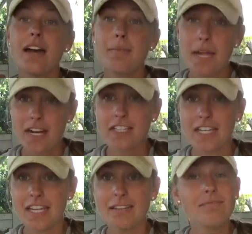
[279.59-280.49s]

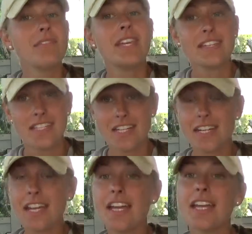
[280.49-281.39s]
apparently, the
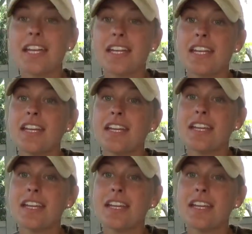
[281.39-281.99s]
acidity in